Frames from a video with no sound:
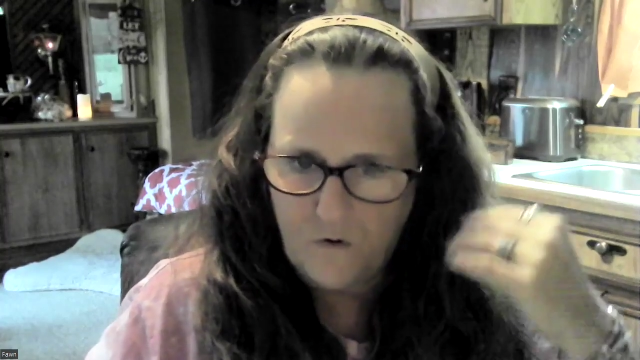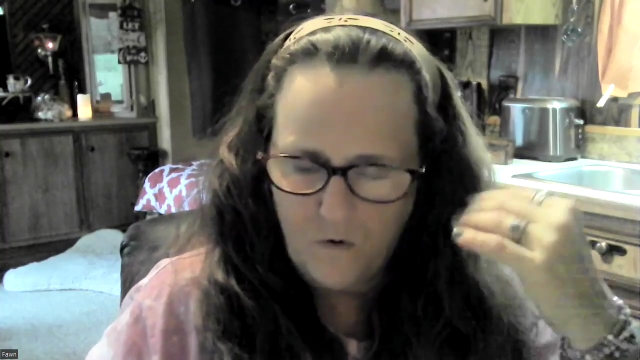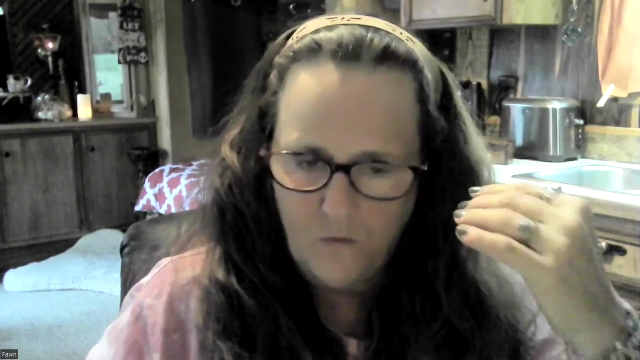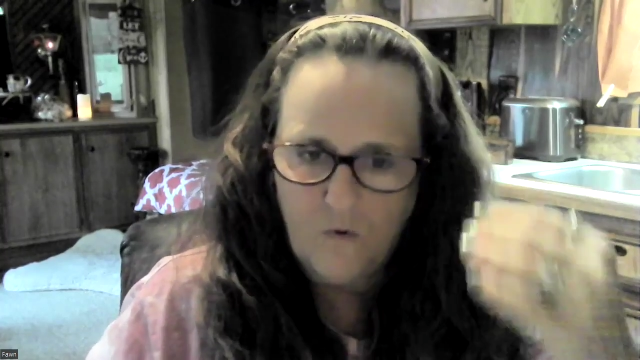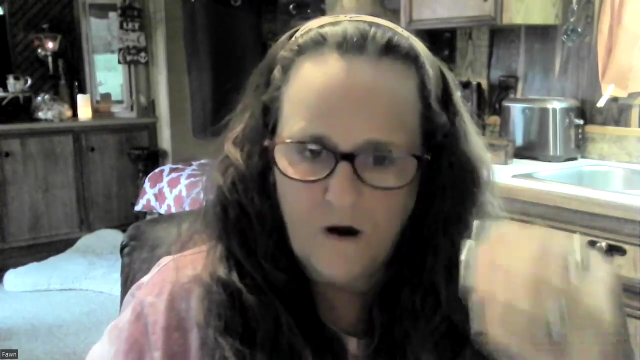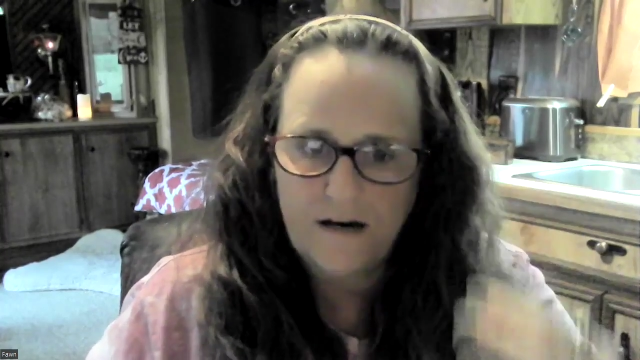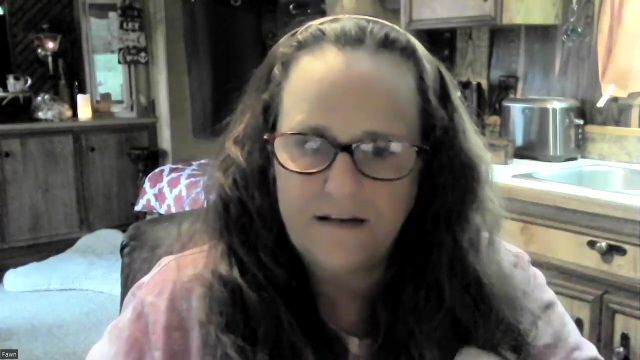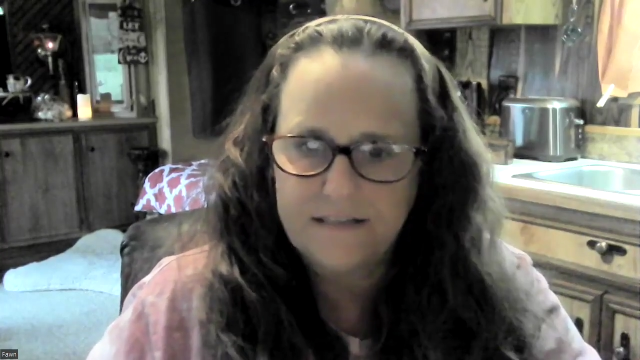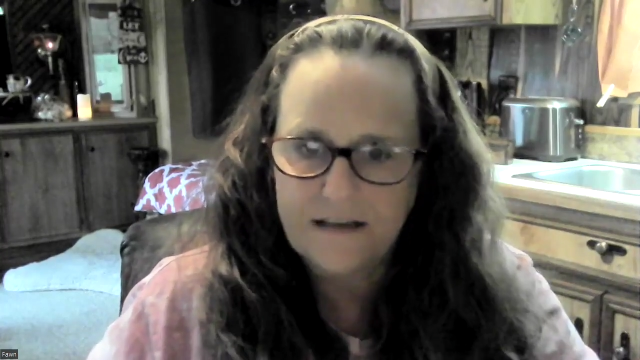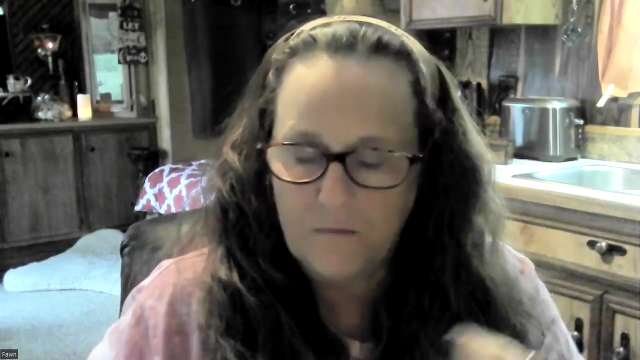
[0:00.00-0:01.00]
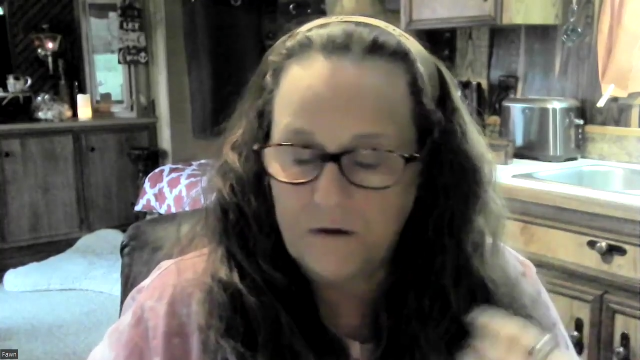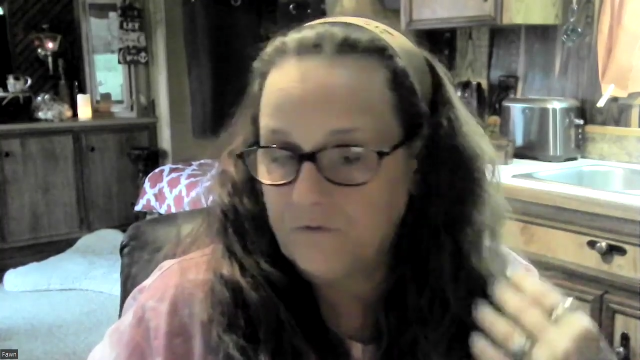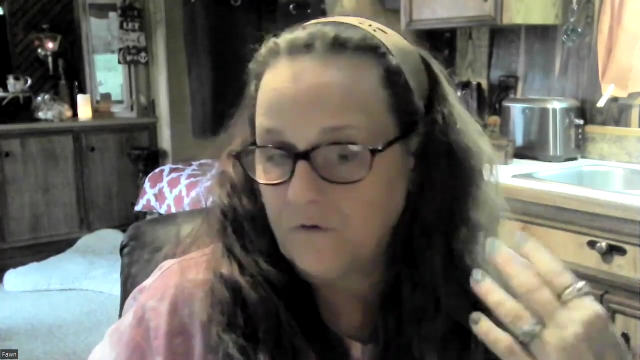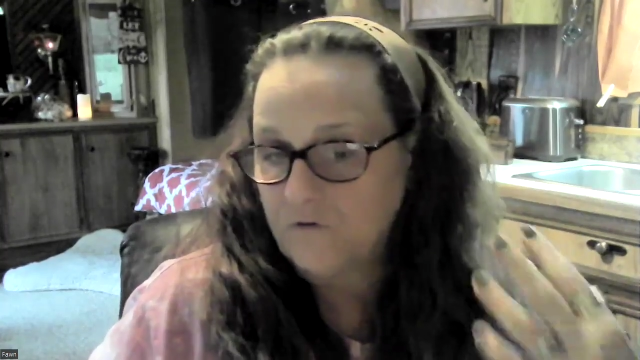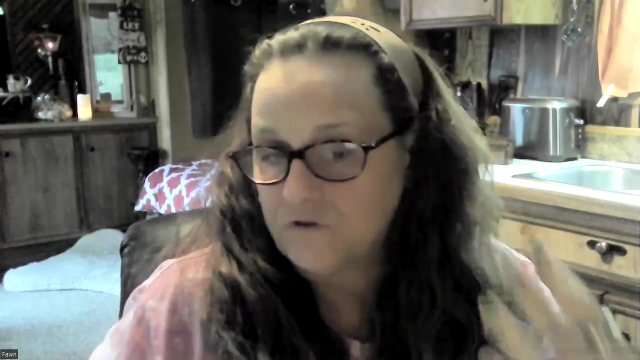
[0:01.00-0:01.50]
of what is
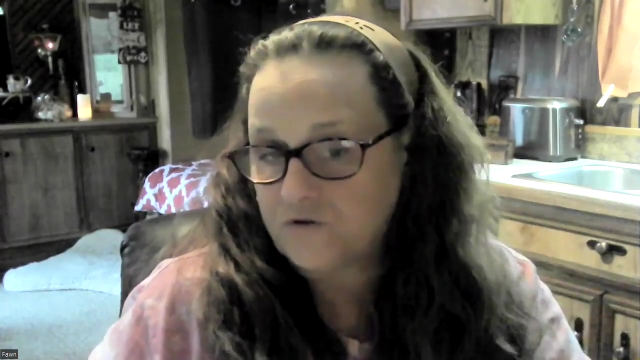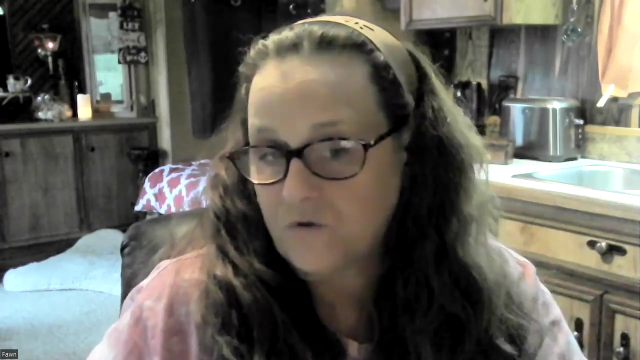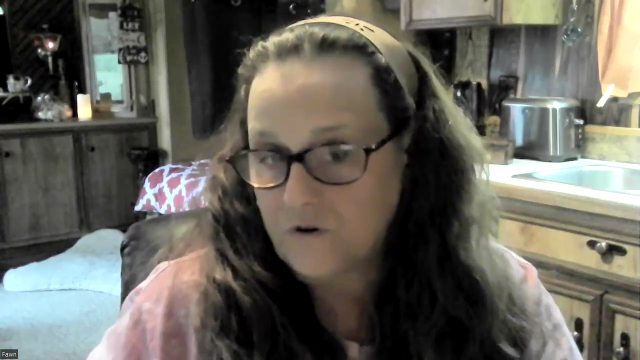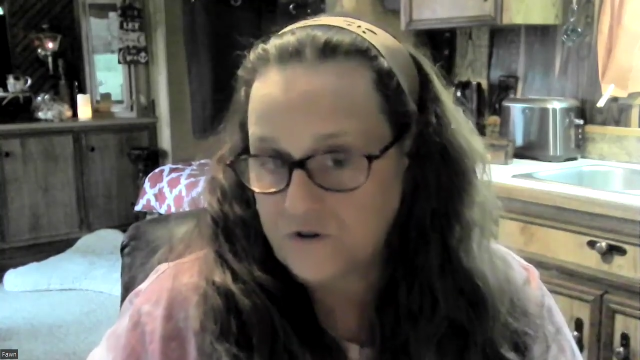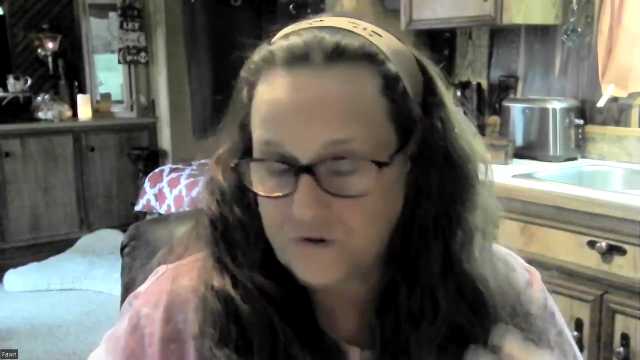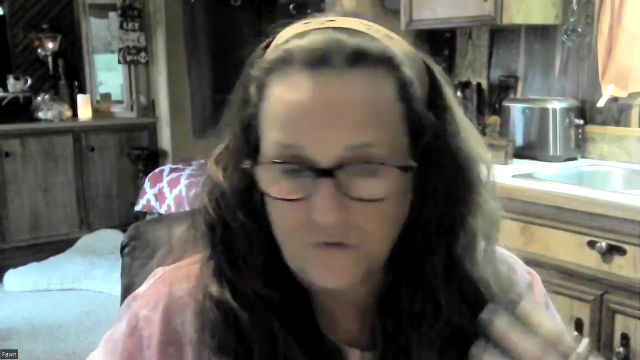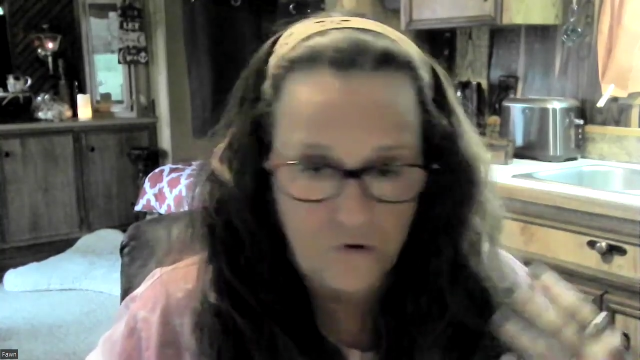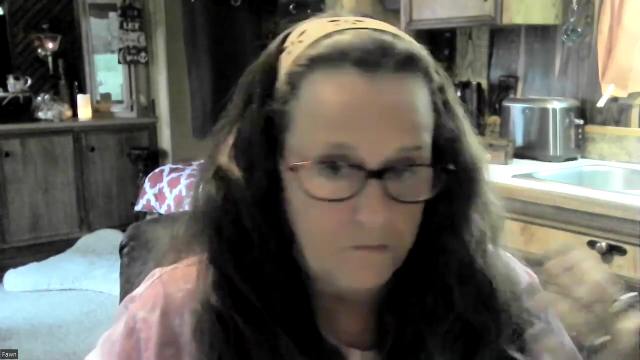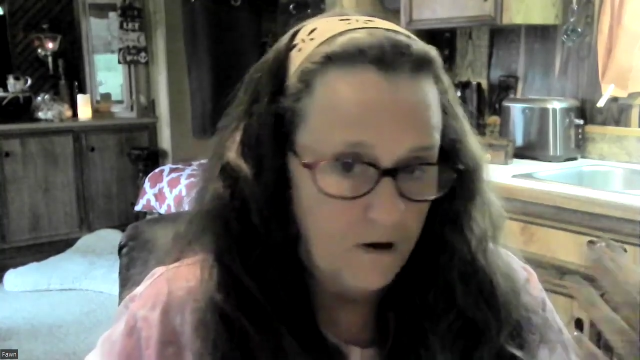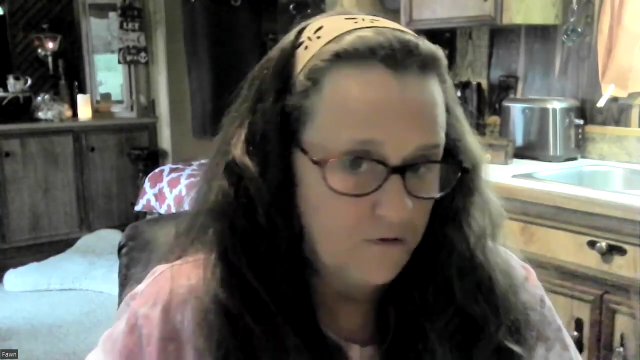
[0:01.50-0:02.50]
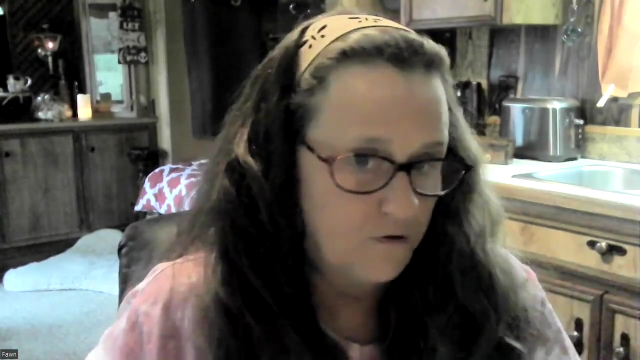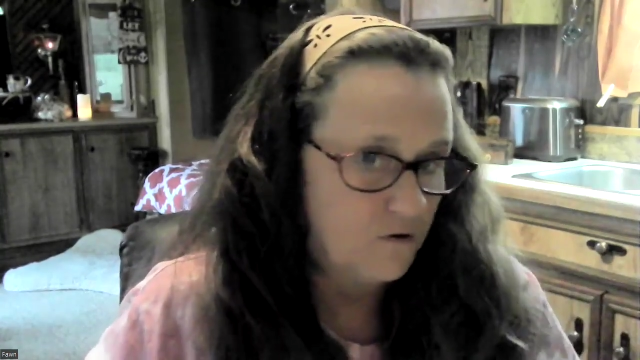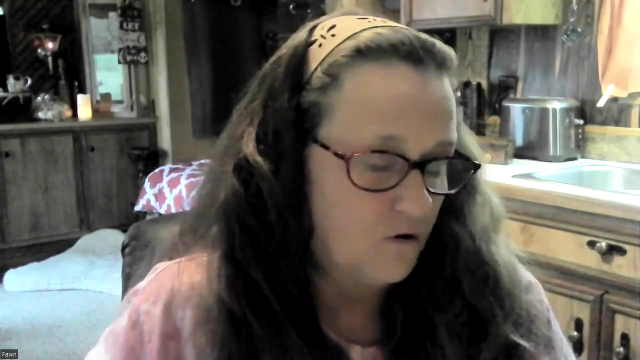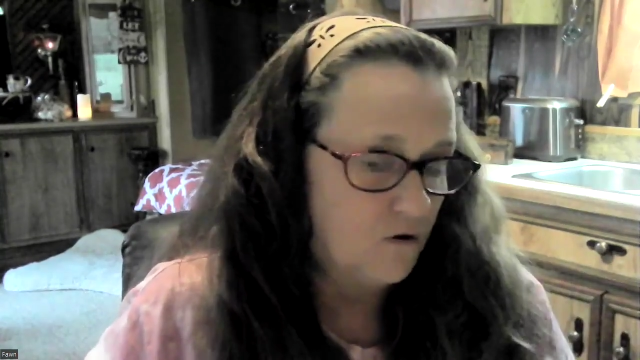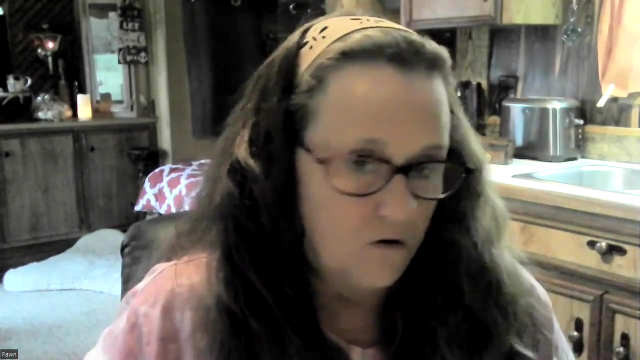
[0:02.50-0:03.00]
coming through source or
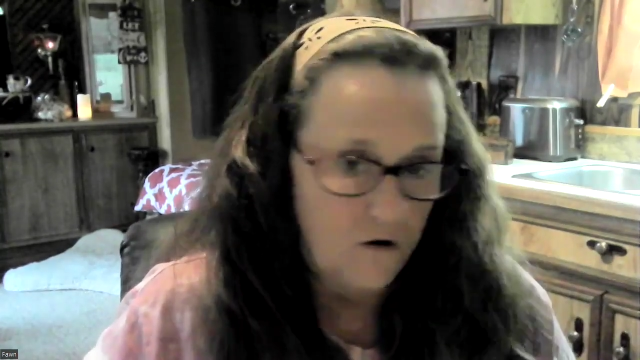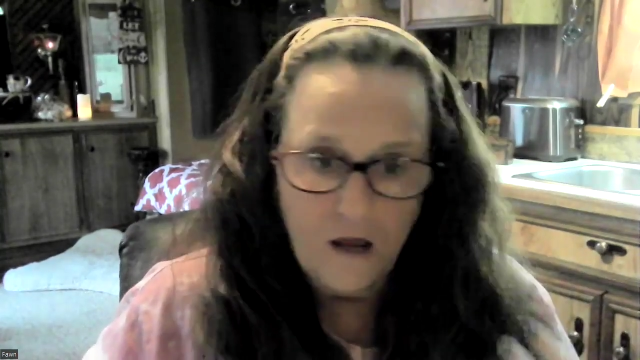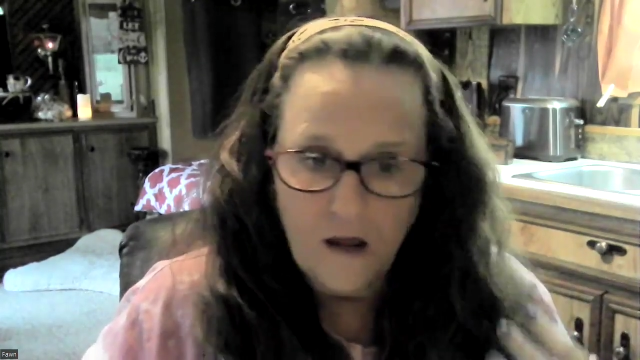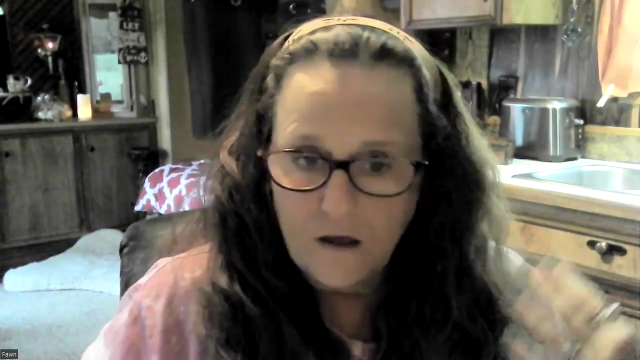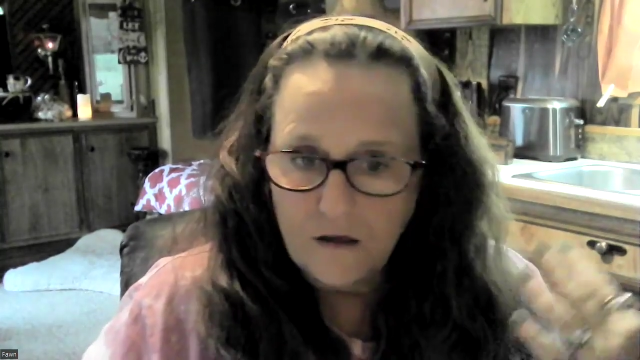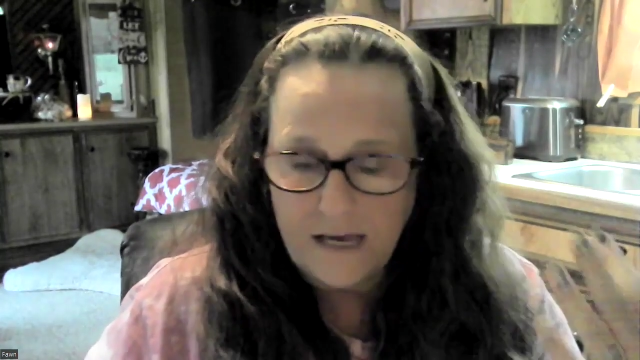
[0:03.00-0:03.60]
mother or